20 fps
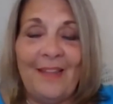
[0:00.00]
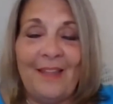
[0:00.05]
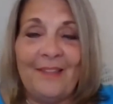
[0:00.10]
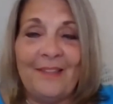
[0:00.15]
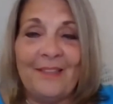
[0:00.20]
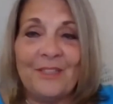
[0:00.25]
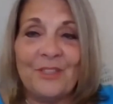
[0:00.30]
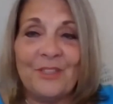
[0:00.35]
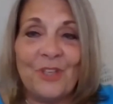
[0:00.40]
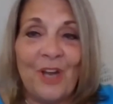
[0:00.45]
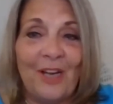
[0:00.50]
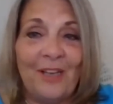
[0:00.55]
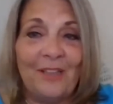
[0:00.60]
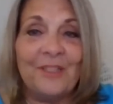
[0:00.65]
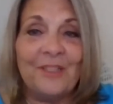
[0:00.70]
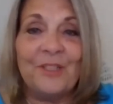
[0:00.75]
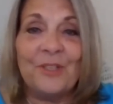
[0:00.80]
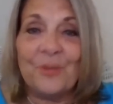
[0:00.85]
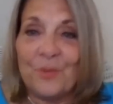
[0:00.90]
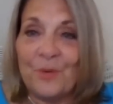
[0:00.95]
this
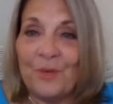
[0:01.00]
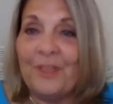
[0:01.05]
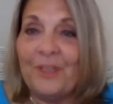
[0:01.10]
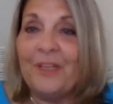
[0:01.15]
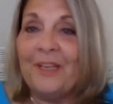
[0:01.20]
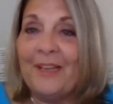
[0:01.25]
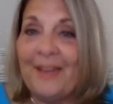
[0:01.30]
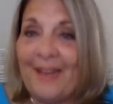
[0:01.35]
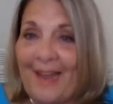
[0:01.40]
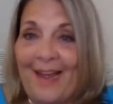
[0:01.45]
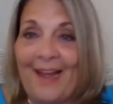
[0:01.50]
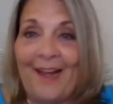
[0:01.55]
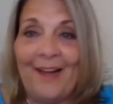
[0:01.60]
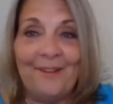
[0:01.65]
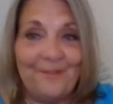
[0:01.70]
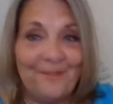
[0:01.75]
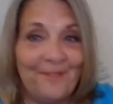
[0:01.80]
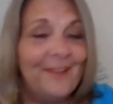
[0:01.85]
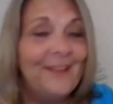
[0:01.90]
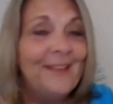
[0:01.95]
child is really going to
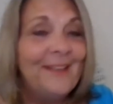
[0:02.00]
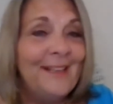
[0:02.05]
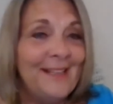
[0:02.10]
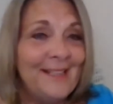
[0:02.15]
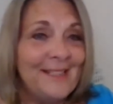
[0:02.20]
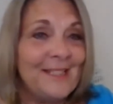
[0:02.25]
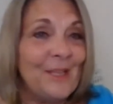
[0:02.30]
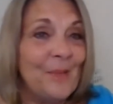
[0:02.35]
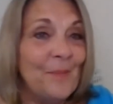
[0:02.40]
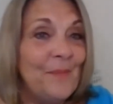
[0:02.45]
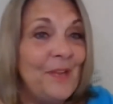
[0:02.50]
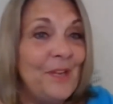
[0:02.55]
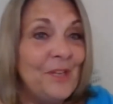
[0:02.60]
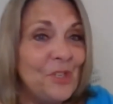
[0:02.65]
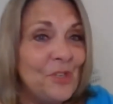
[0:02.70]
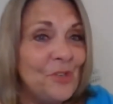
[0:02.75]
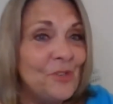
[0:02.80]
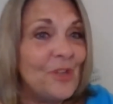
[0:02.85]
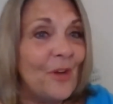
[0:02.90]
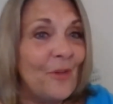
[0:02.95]
have some
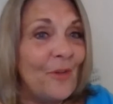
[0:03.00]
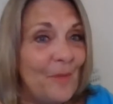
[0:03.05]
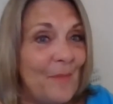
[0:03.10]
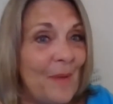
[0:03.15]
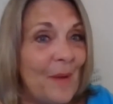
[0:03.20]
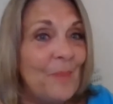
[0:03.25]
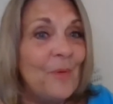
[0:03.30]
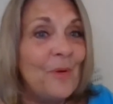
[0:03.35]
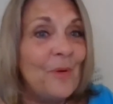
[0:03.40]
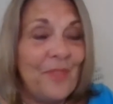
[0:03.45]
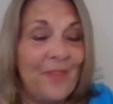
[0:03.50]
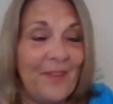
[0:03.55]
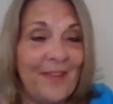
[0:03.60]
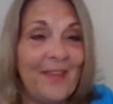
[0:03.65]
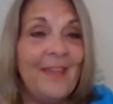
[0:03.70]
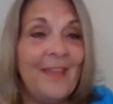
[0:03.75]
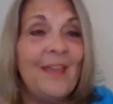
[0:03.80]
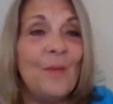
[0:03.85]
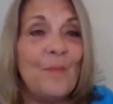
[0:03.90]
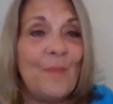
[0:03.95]
issues. I remember
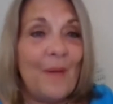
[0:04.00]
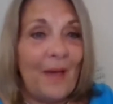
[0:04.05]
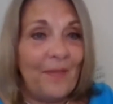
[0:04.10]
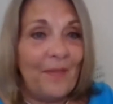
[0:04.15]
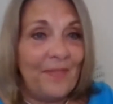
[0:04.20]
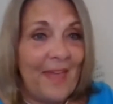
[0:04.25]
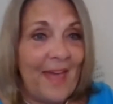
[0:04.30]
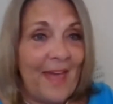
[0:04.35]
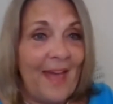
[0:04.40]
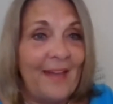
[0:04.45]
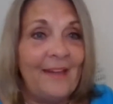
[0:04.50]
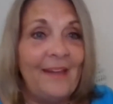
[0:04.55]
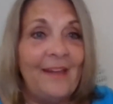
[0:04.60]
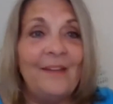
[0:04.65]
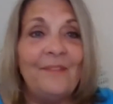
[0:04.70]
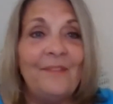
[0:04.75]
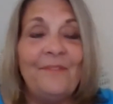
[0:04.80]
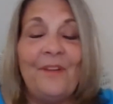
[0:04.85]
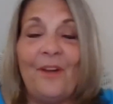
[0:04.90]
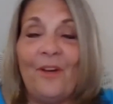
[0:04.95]
thinking about that
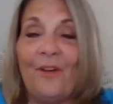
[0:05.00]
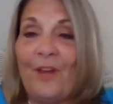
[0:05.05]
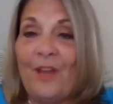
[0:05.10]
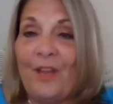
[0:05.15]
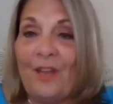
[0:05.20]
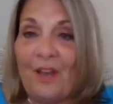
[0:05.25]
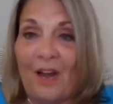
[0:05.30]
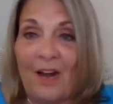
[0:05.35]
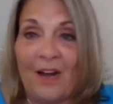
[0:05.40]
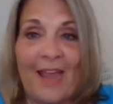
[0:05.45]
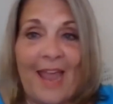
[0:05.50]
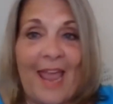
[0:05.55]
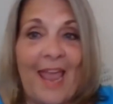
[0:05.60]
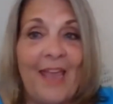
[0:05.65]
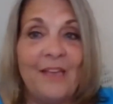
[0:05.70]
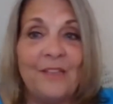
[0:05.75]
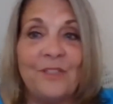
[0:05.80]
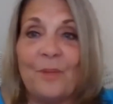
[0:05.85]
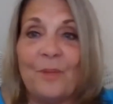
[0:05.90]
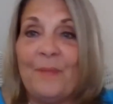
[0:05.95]
at a very young
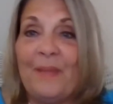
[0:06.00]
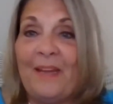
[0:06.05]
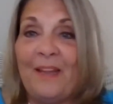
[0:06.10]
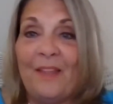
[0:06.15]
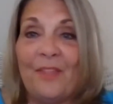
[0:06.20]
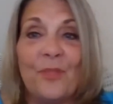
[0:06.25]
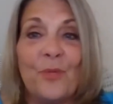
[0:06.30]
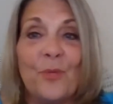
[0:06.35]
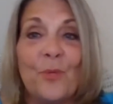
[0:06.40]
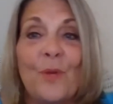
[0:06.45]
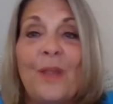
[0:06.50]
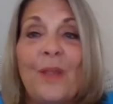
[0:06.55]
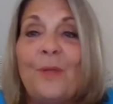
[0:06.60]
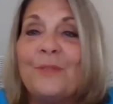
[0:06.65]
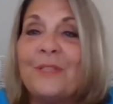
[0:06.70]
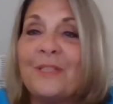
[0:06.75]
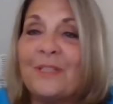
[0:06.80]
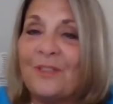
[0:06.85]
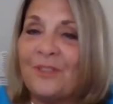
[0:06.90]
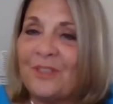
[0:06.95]
age. I mean, at 3,
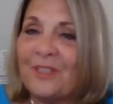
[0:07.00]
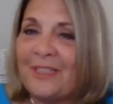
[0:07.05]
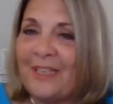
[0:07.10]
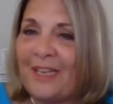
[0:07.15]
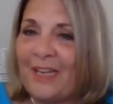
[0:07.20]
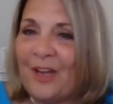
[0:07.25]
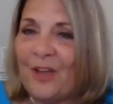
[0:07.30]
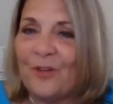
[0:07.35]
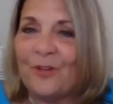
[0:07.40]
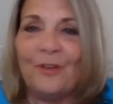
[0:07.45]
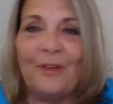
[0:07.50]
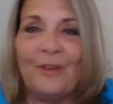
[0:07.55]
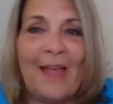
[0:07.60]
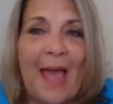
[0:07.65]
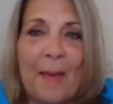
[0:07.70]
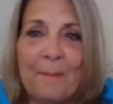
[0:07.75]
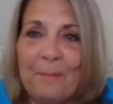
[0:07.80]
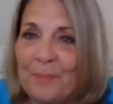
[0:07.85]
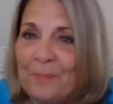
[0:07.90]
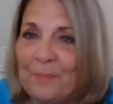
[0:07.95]
was still sitting on her
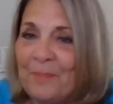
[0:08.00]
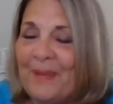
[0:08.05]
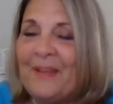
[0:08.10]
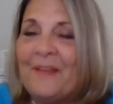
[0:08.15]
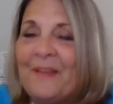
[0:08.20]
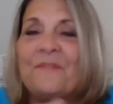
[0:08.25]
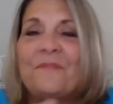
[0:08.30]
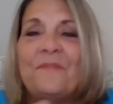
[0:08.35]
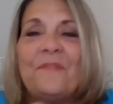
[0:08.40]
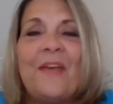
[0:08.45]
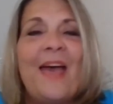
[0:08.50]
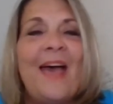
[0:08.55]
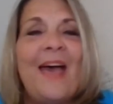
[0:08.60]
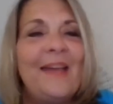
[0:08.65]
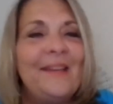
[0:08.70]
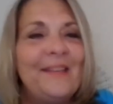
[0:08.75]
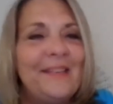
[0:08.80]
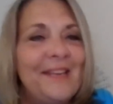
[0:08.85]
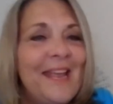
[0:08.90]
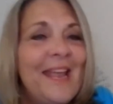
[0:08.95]
lap and being
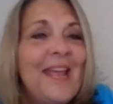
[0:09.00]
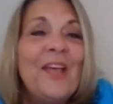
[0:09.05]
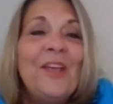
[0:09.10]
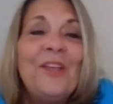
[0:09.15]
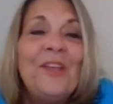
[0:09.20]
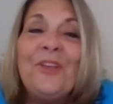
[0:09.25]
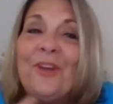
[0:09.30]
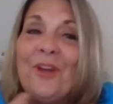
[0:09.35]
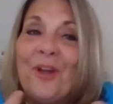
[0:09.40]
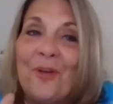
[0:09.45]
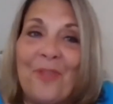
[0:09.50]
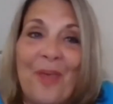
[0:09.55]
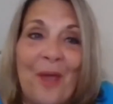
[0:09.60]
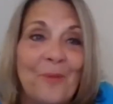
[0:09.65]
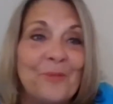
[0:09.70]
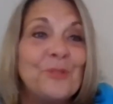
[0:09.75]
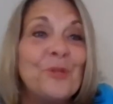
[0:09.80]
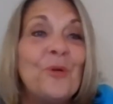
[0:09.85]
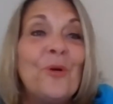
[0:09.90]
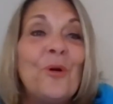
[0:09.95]
fed, and you know,
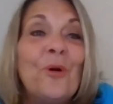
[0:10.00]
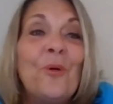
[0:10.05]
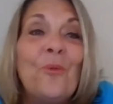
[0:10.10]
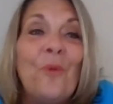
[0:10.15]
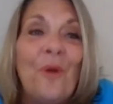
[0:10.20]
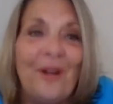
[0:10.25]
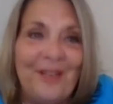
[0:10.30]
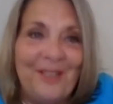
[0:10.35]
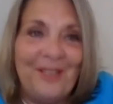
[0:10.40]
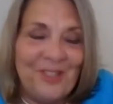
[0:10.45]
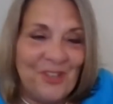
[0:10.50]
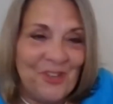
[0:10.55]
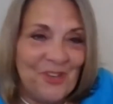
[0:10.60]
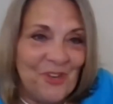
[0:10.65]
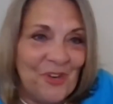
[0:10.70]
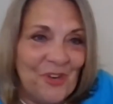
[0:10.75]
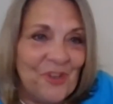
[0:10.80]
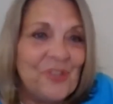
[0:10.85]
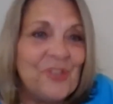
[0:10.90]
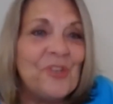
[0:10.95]
that was her wanting to
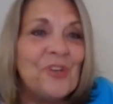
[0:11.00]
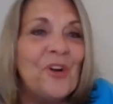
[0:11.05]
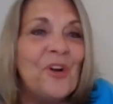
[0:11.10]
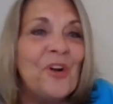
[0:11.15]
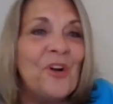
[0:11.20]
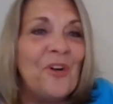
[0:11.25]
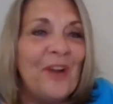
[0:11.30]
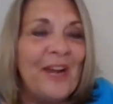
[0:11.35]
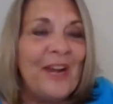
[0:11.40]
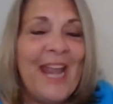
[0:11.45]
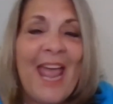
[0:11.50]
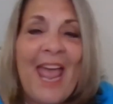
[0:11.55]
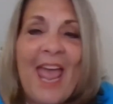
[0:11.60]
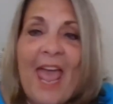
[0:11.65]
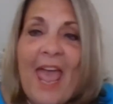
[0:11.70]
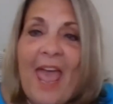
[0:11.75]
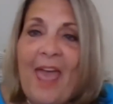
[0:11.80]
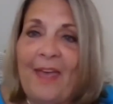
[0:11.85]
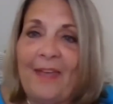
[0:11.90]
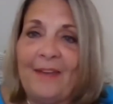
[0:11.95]
nurture.
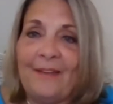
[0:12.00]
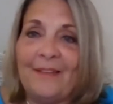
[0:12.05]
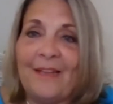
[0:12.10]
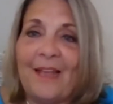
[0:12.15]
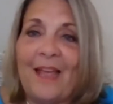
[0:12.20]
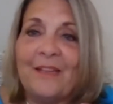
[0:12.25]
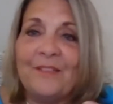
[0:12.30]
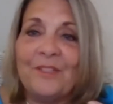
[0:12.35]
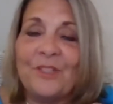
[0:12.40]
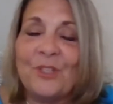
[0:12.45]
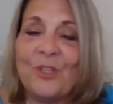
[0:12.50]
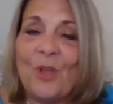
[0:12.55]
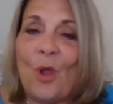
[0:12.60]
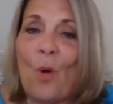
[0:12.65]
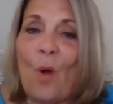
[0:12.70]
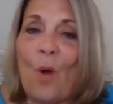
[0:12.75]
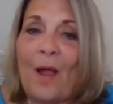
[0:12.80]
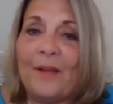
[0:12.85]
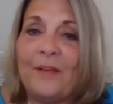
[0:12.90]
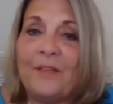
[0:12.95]
And
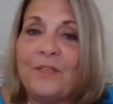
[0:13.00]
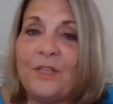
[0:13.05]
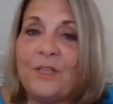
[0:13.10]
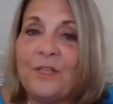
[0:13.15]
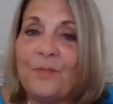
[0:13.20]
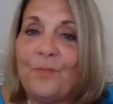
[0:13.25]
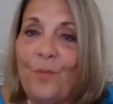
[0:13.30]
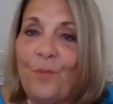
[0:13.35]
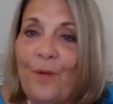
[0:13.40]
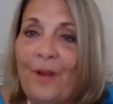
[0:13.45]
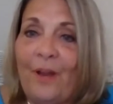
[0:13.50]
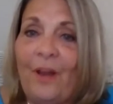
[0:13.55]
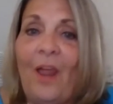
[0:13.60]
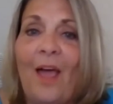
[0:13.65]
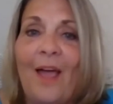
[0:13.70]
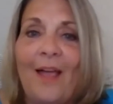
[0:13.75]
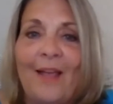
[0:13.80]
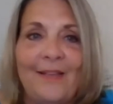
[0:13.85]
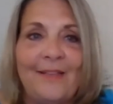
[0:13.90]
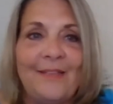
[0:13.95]
so I
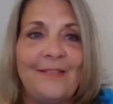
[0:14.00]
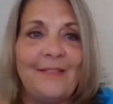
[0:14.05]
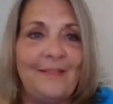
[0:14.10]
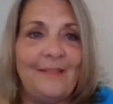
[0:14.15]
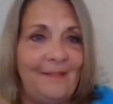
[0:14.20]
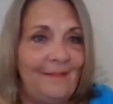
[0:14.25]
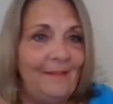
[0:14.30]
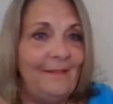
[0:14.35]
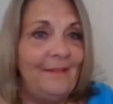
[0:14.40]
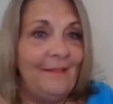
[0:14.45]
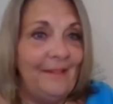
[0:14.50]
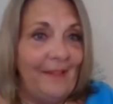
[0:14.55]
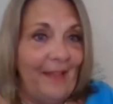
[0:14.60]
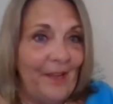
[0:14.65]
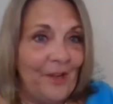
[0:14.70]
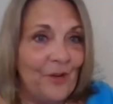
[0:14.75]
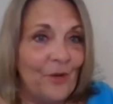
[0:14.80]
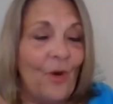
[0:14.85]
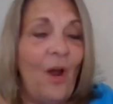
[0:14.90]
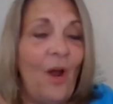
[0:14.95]
realized
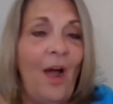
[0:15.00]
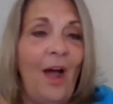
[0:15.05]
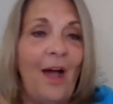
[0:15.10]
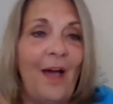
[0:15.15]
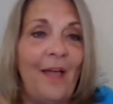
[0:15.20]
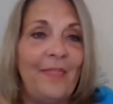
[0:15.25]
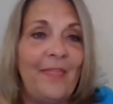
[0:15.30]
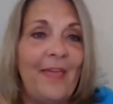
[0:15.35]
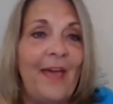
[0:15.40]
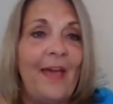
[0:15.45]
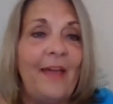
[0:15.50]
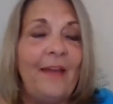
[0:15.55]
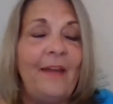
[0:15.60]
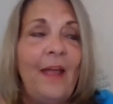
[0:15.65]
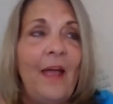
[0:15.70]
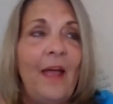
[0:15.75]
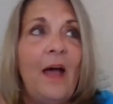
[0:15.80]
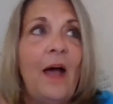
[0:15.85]
later on that